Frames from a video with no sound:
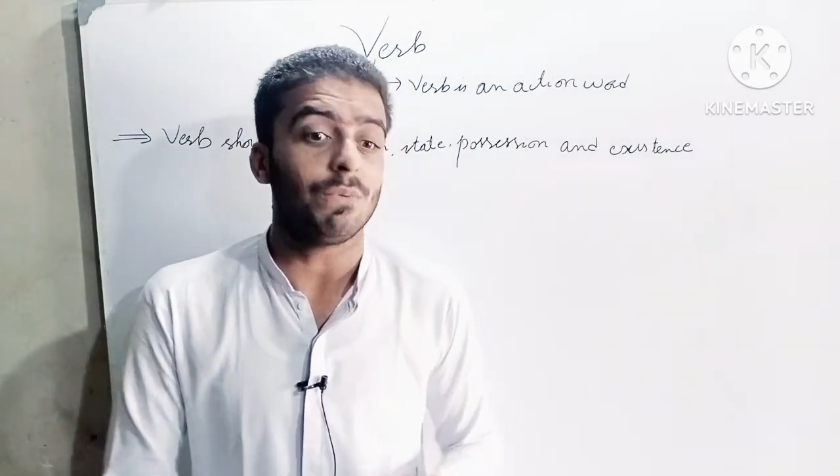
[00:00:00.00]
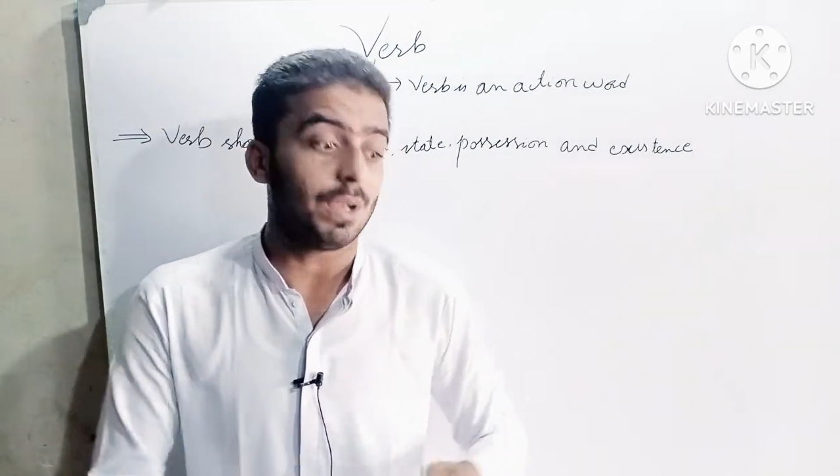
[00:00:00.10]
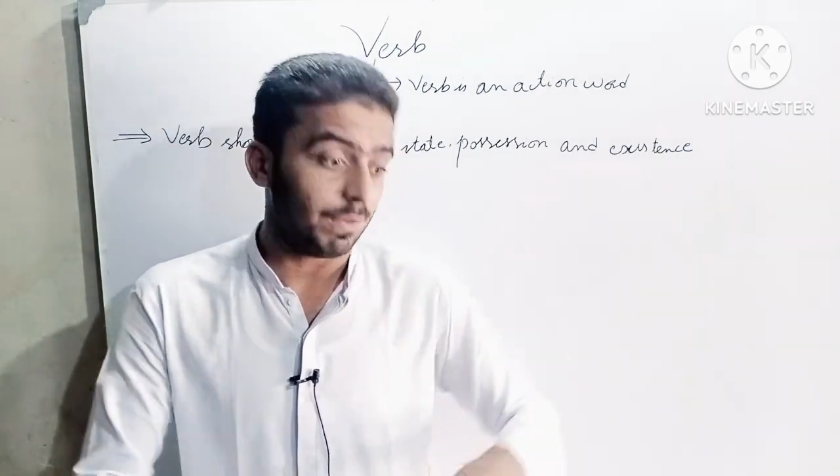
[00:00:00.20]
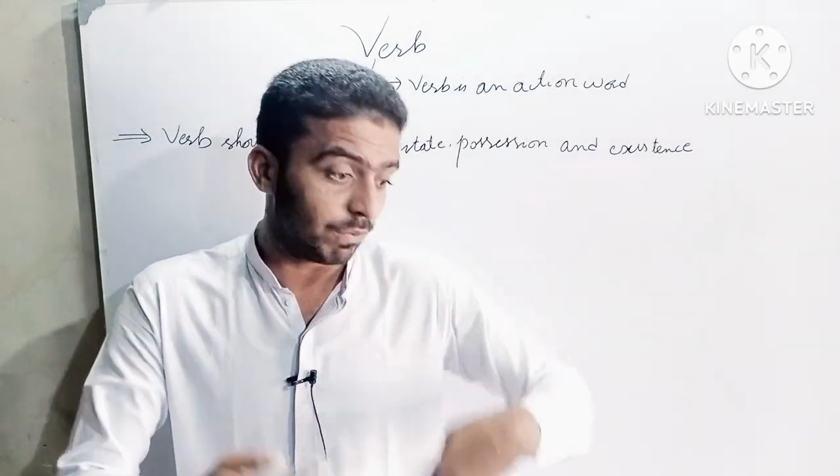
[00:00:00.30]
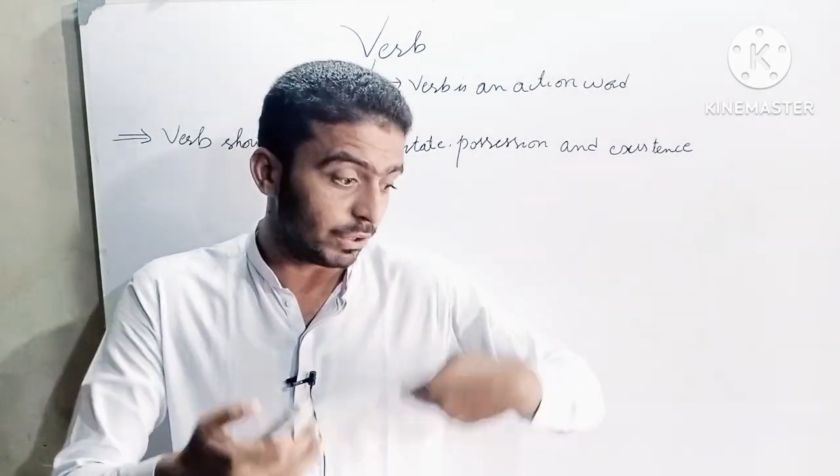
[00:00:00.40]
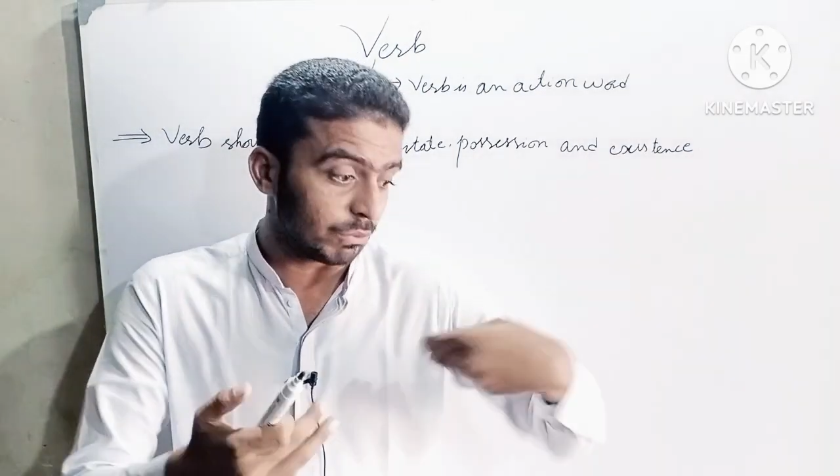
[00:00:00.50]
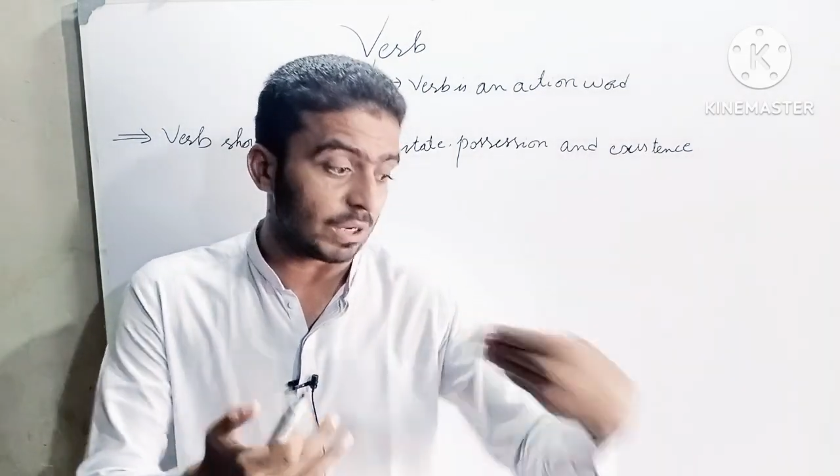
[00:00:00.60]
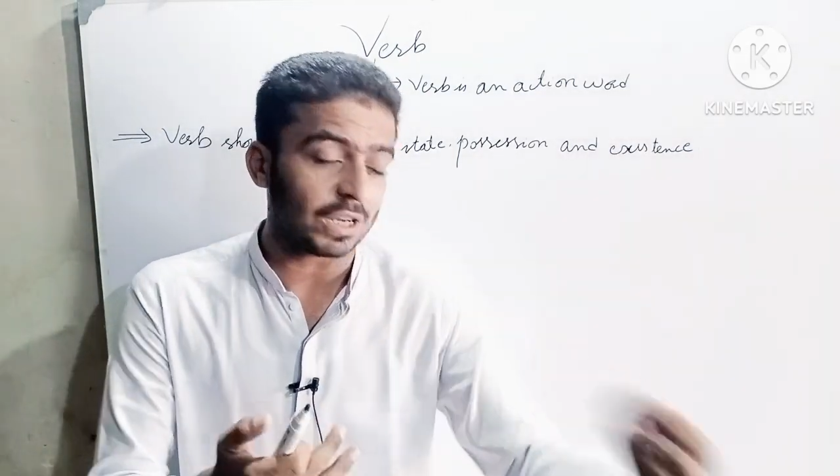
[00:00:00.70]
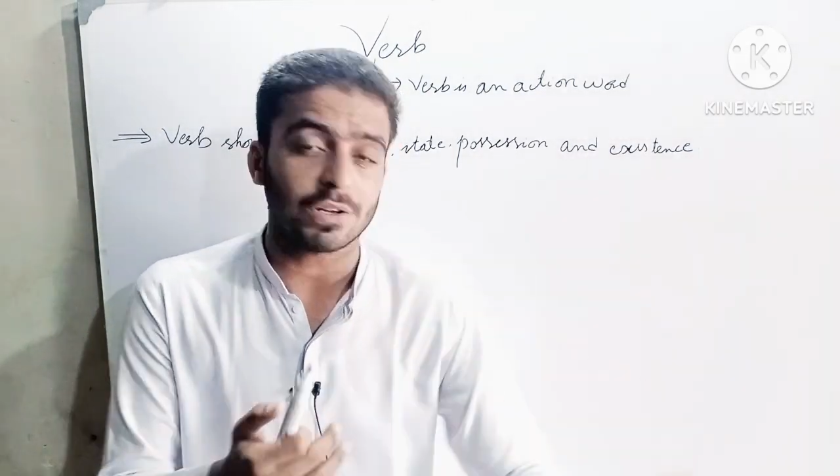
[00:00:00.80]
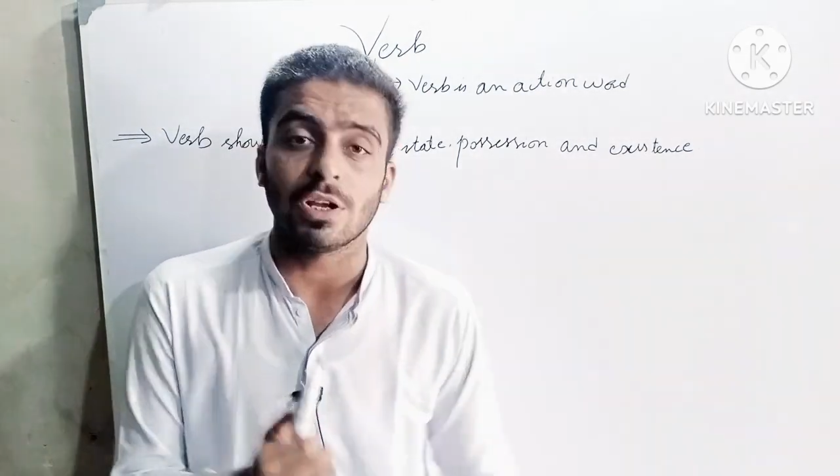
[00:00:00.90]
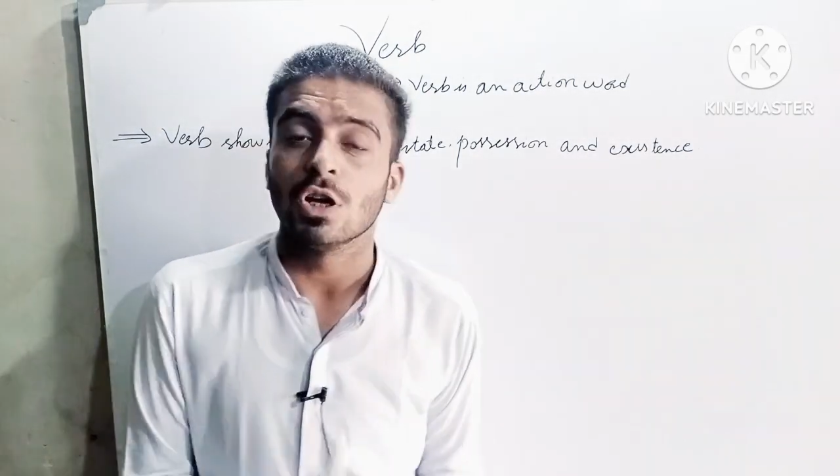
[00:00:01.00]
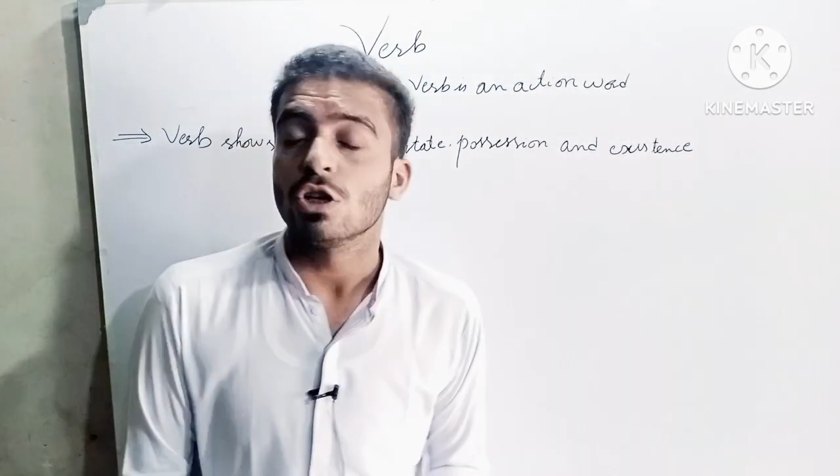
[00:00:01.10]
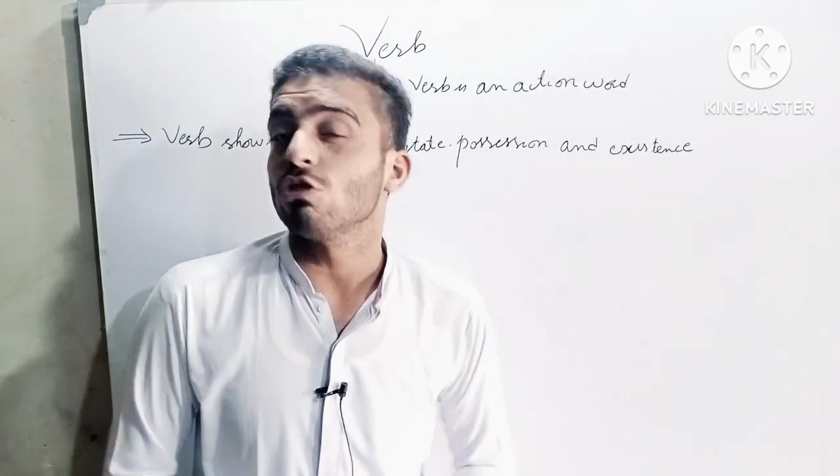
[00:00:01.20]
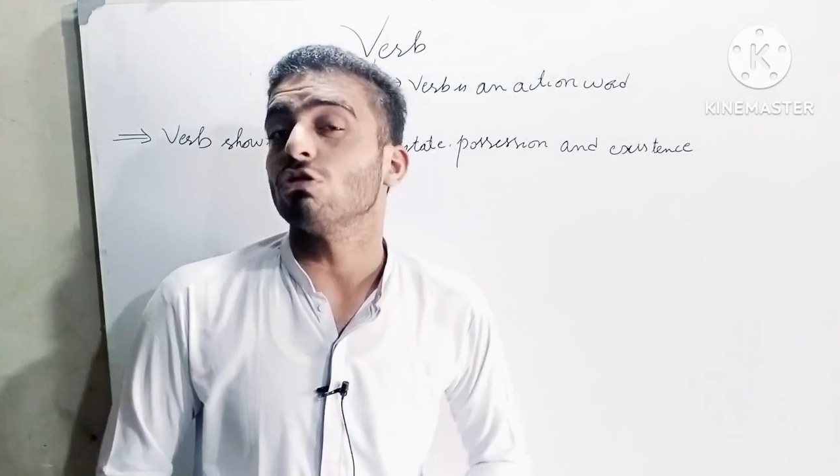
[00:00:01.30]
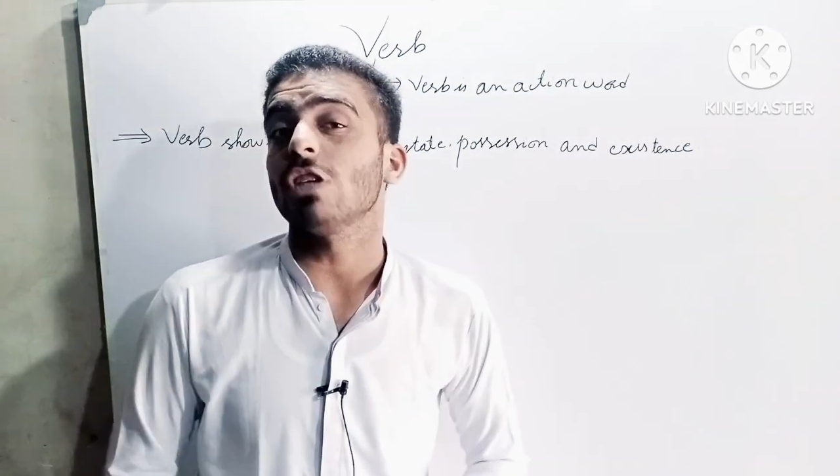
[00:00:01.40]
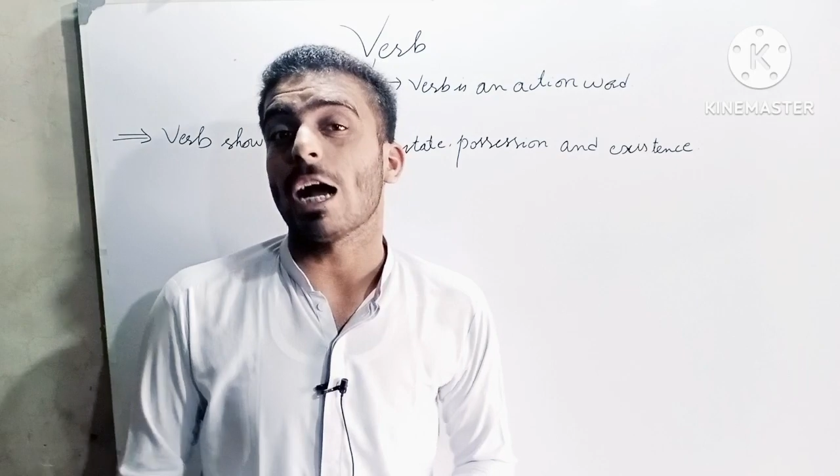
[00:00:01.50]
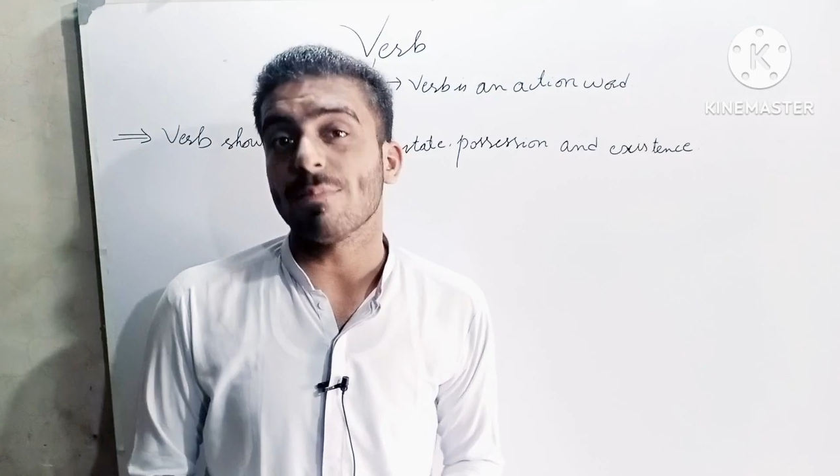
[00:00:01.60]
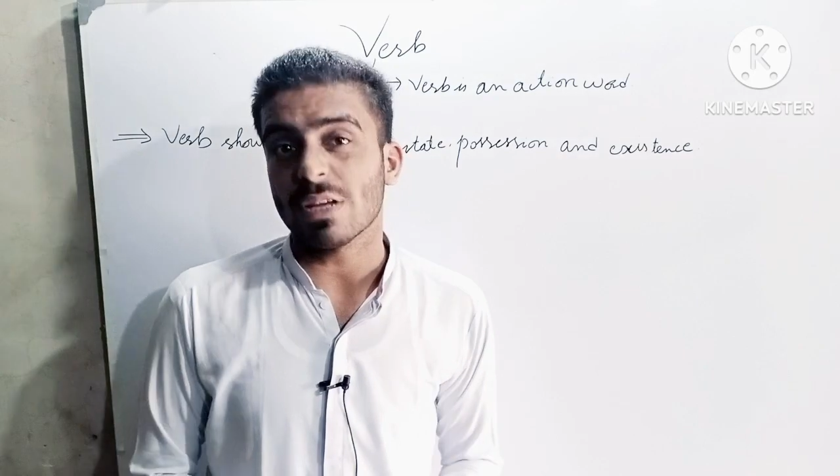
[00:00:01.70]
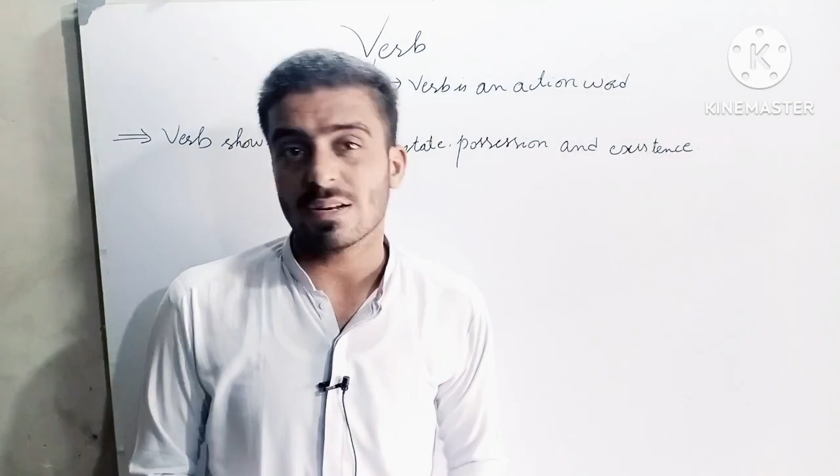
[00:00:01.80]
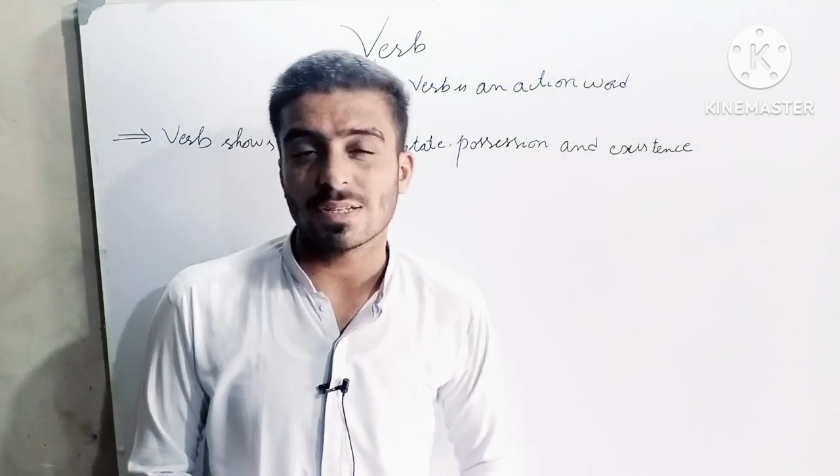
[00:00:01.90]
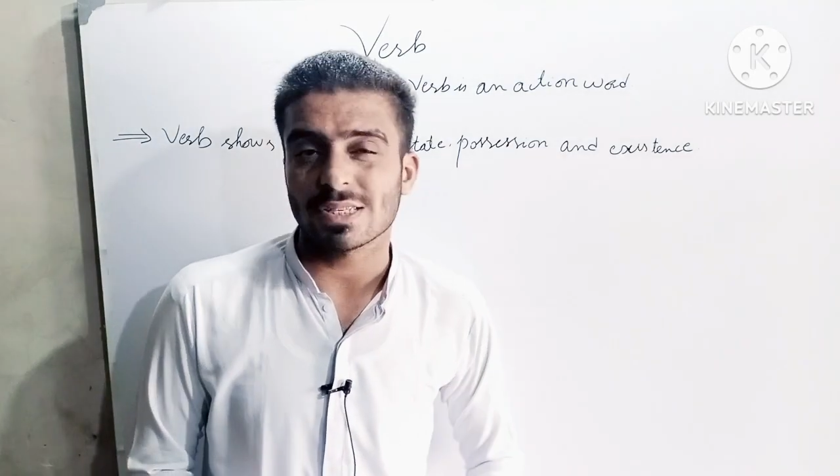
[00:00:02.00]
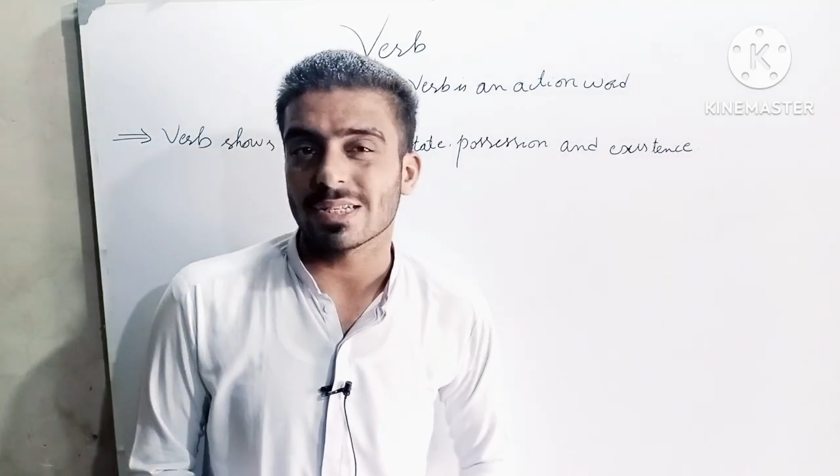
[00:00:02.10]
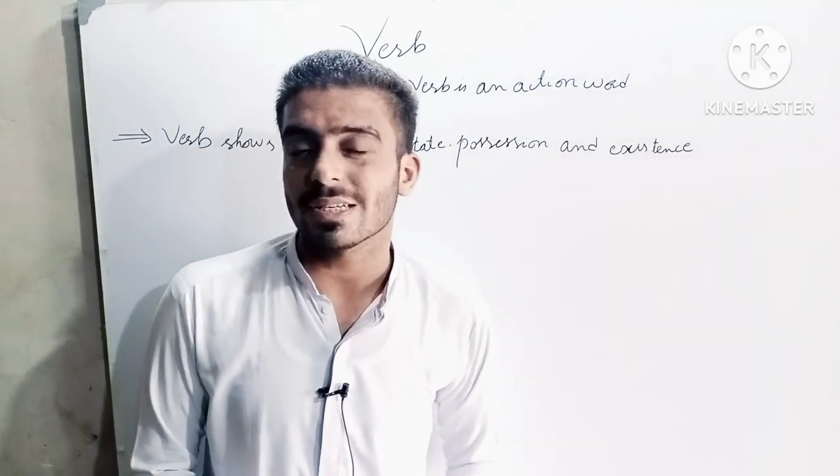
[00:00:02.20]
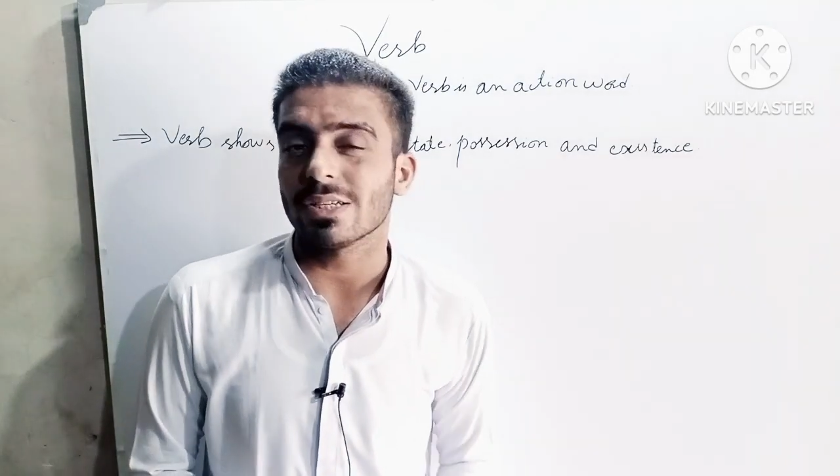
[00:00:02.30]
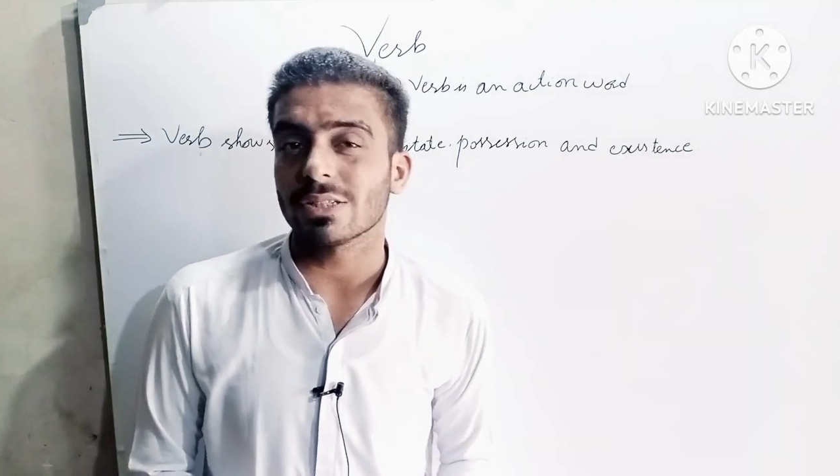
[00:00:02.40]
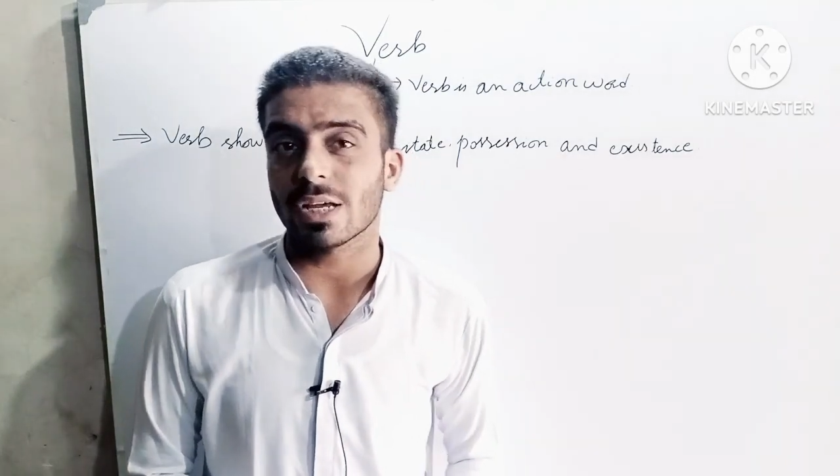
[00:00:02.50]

if we do not use the object in a sentence,